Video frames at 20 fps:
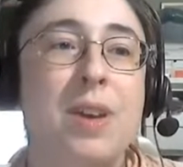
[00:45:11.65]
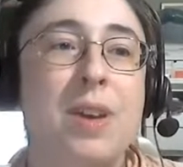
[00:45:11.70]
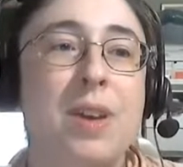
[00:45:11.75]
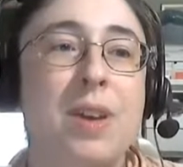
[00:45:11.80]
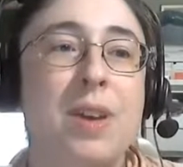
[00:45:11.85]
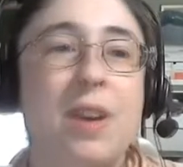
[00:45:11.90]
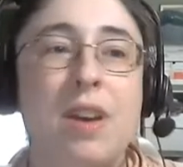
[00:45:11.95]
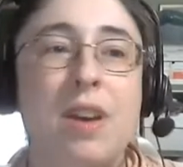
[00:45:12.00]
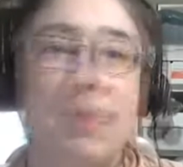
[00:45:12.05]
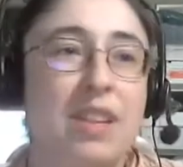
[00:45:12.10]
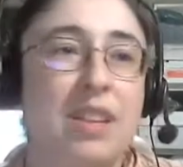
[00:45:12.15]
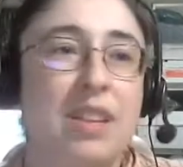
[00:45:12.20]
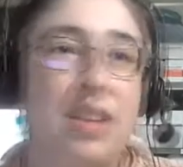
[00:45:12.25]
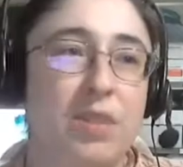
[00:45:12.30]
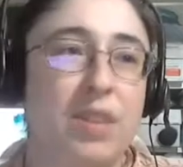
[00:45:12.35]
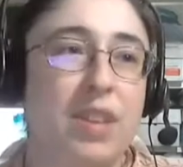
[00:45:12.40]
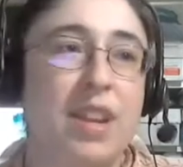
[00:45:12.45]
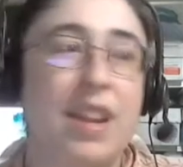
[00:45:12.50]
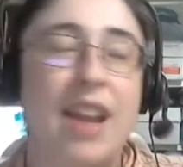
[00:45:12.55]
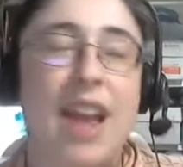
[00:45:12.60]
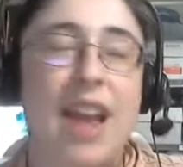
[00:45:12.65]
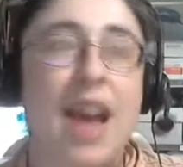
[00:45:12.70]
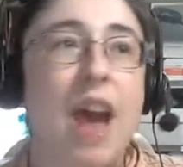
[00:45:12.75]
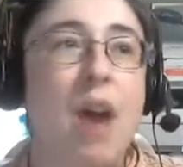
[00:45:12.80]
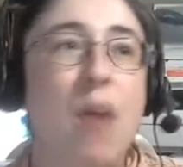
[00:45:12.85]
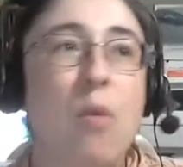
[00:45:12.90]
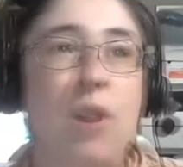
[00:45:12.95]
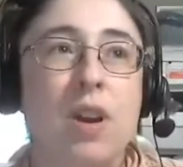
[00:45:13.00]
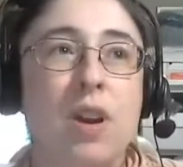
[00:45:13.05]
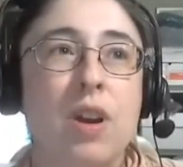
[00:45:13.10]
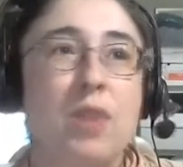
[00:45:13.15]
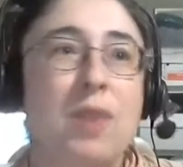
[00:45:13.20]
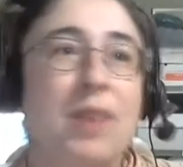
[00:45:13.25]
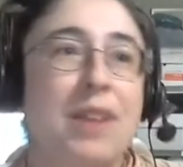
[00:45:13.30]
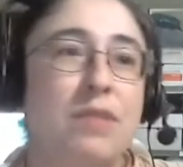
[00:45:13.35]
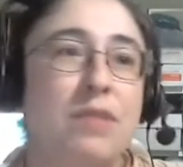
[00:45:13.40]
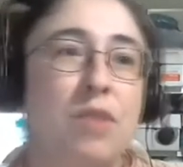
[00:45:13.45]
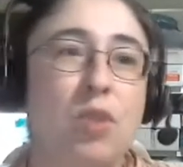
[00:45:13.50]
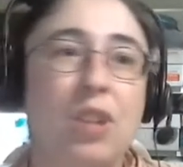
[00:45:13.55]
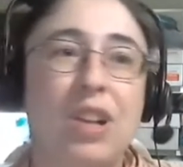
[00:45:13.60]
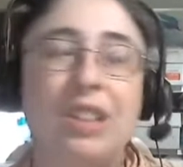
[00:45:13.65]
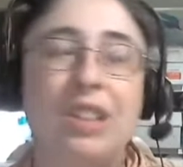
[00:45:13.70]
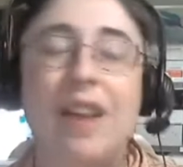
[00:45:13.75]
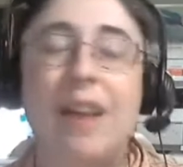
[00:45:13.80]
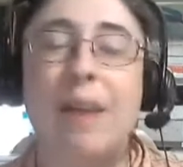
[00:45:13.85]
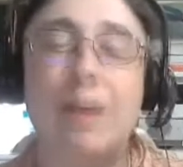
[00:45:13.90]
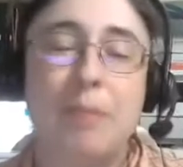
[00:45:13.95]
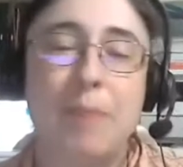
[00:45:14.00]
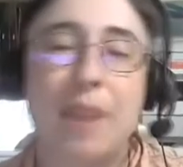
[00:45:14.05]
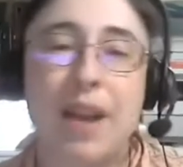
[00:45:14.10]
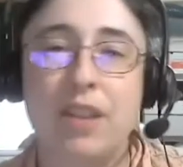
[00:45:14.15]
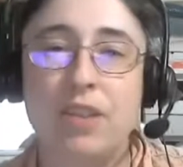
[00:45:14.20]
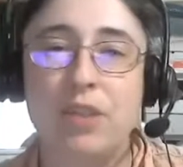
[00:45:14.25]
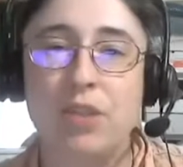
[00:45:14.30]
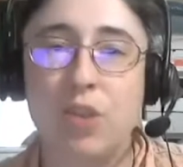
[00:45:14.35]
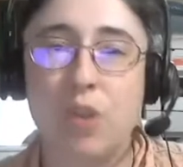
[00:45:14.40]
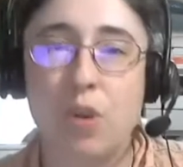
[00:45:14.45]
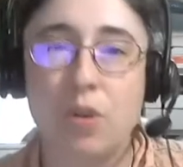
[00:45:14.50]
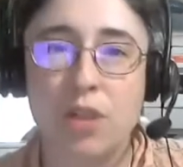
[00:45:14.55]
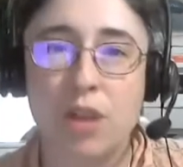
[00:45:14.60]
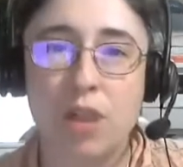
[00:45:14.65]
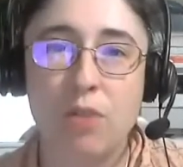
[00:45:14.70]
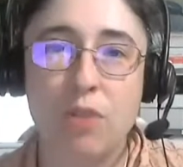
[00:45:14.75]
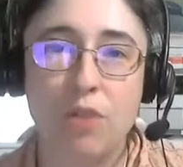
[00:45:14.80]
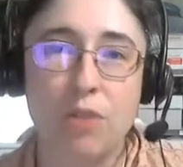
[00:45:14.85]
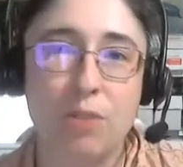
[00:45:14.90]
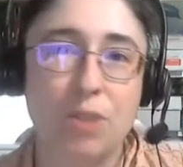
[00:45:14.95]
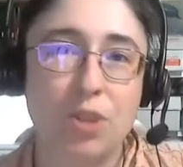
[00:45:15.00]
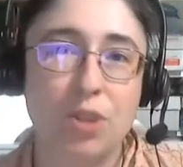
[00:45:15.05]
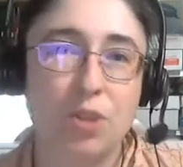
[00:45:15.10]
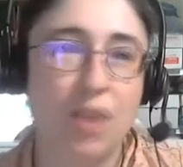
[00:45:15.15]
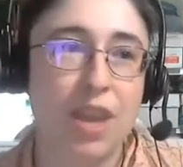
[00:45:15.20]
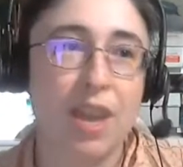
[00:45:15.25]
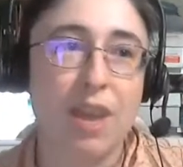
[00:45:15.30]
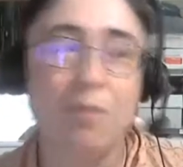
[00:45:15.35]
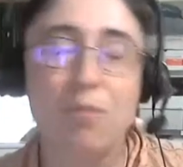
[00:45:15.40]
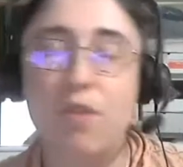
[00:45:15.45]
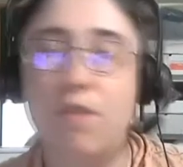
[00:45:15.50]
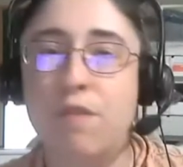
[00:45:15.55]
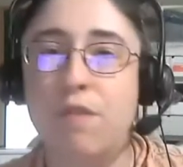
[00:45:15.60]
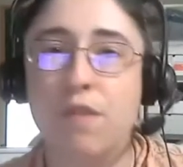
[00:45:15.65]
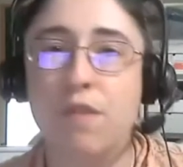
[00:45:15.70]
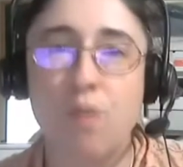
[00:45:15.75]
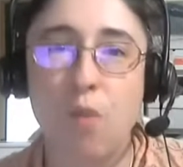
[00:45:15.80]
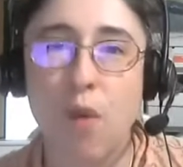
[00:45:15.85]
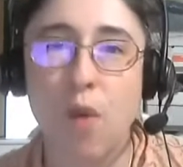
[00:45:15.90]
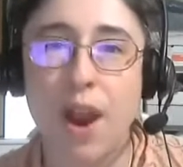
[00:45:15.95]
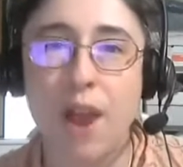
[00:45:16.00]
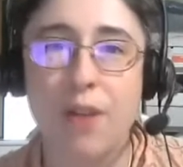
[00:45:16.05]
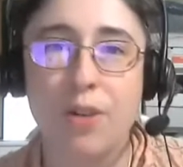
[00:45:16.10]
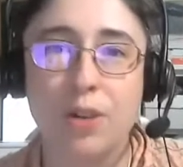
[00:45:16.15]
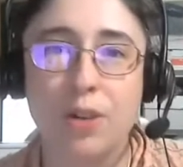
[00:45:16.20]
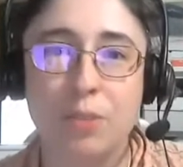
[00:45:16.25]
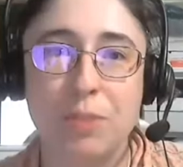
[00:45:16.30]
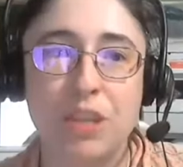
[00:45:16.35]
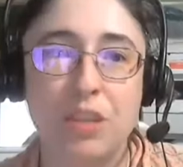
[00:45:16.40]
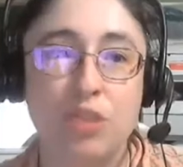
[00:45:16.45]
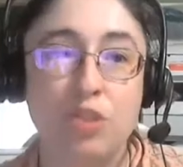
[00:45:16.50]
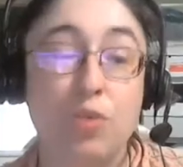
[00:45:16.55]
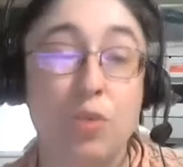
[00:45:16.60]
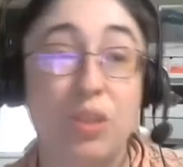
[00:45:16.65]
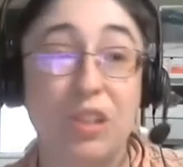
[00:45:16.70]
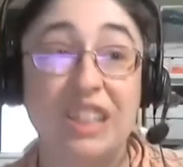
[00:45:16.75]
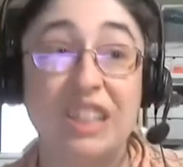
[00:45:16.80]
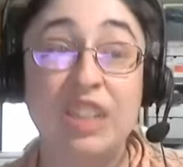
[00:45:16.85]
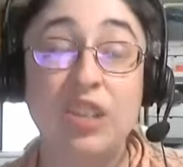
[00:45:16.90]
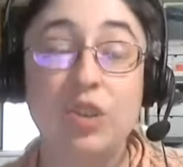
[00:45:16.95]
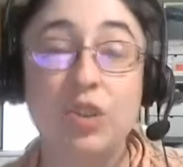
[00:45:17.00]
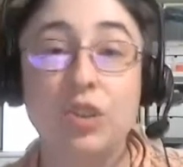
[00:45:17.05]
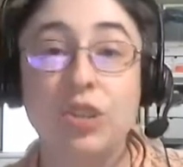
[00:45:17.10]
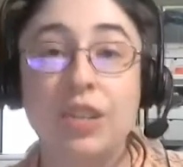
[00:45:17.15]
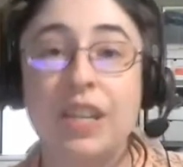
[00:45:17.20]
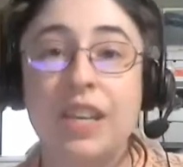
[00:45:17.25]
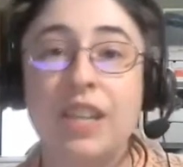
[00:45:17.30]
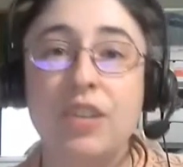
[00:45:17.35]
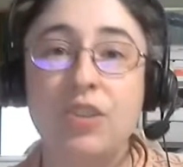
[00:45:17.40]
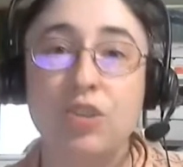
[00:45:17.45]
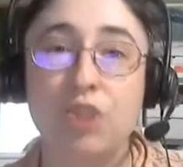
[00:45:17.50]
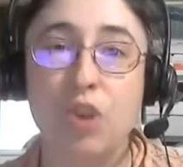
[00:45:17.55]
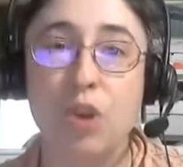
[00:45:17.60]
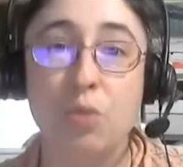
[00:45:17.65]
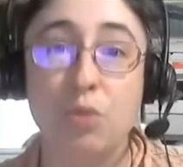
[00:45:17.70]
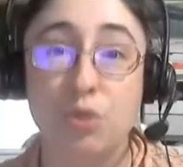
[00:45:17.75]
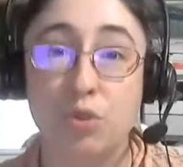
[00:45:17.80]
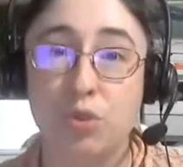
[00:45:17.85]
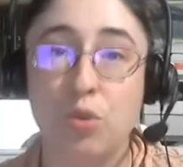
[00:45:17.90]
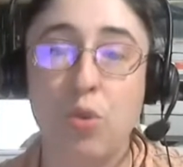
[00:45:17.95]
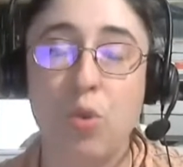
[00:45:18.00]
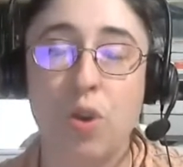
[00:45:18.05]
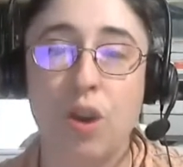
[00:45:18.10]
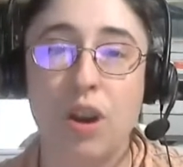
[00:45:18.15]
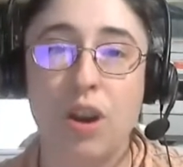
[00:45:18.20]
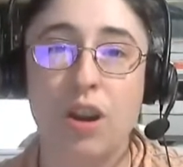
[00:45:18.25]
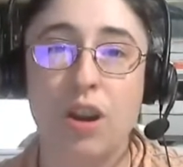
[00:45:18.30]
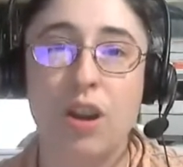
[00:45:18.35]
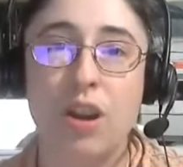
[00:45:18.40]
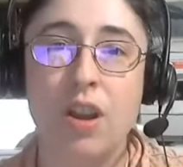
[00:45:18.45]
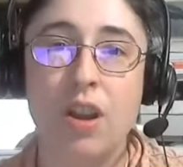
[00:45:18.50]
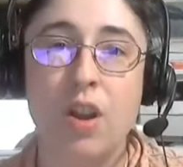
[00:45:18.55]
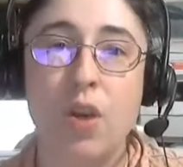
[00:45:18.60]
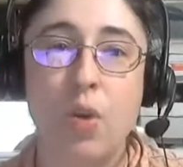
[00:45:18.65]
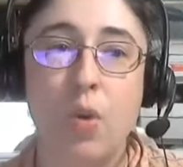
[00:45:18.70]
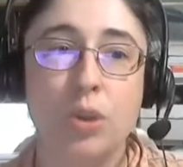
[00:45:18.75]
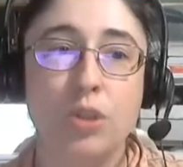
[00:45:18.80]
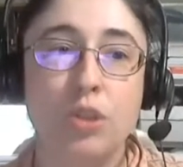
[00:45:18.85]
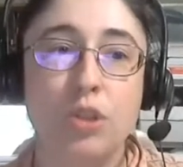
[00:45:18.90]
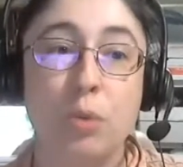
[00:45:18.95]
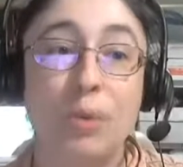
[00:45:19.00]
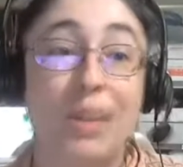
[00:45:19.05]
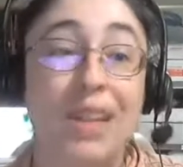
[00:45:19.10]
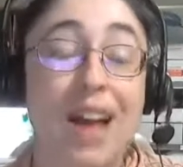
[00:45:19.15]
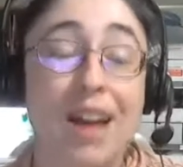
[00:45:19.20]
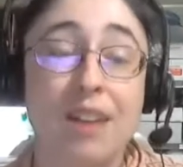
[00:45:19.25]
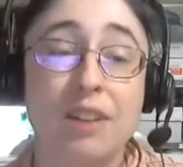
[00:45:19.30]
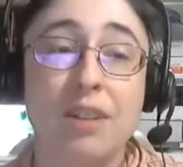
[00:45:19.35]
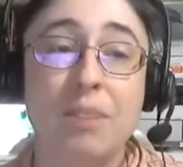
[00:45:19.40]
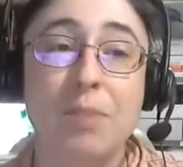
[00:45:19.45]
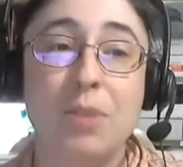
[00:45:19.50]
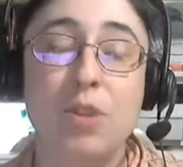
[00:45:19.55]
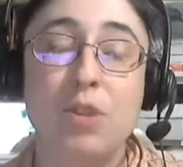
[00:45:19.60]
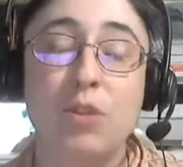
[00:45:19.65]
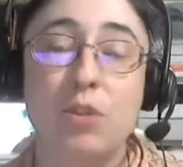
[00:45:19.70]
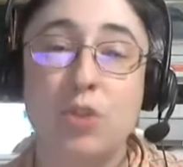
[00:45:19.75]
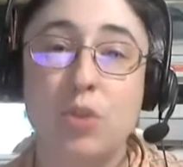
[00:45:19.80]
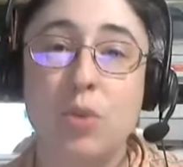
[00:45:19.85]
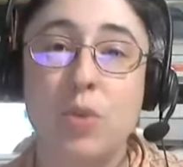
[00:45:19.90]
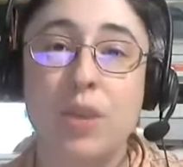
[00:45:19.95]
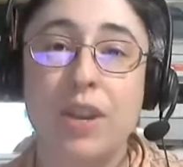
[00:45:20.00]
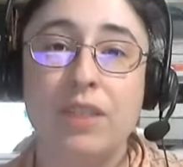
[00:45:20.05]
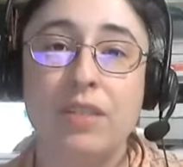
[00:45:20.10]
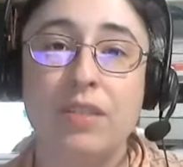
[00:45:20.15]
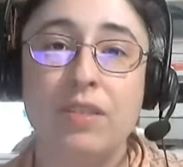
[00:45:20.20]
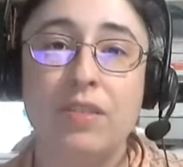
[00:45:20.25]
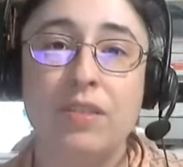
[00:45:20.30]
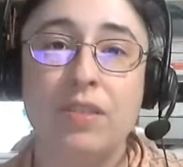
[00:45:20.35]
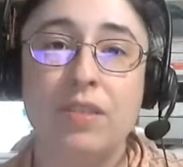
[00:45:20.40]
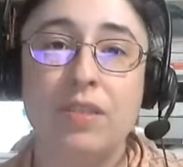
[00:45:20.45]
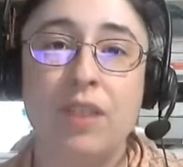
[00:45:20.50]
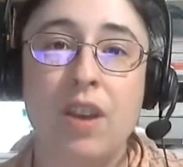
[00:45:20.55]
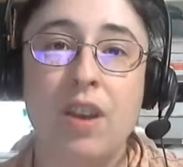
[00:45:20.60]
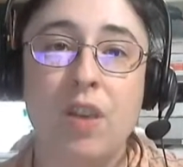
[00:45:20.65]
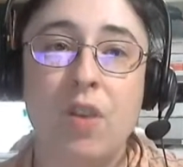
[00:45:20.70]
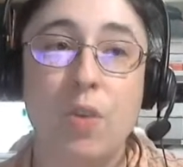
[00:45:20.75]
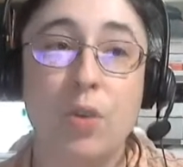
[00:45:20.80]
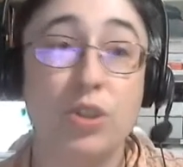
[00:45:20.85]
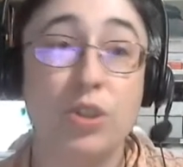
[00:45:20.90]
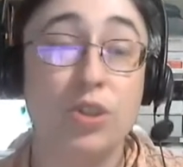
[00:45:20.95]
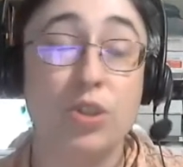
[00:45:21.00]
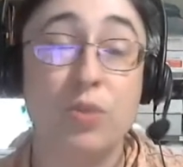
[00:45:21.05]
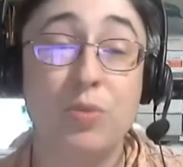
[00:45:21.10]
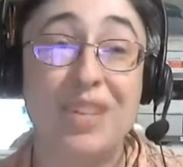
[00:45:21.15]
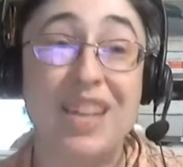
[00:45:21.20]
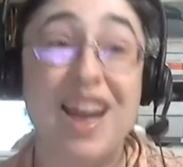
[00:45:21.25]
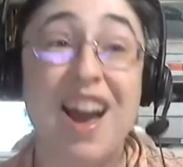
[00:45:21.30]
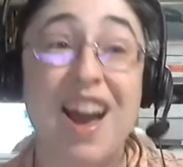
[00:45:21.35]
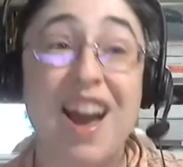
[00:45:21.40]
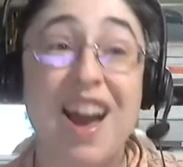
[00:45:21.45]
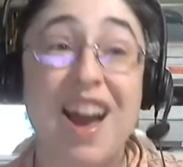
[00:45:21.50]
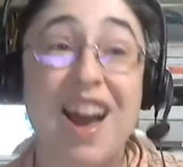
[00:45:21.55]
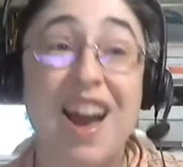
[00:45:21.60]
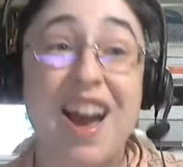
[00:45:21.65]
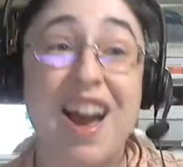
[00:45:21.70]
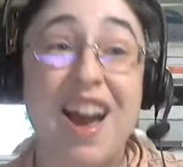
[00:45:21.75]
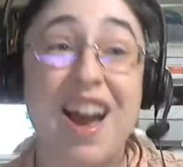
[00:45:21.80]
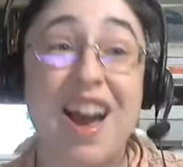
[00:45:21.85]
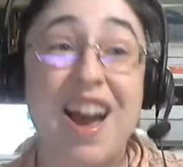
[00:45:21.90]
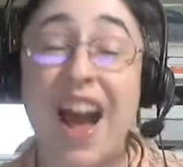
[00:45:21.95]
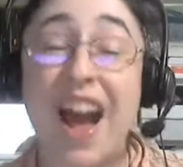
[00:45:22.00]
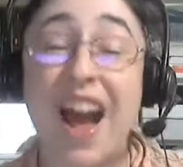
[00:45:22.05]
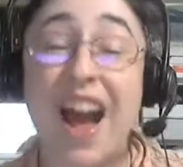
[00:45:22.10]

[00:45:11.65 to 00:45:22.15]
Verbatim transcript: and within an hour, you have to go collapse back in your hotel room and you can't move for 4 hours because you are literally so sore or so locked up in your joints or so dehydrated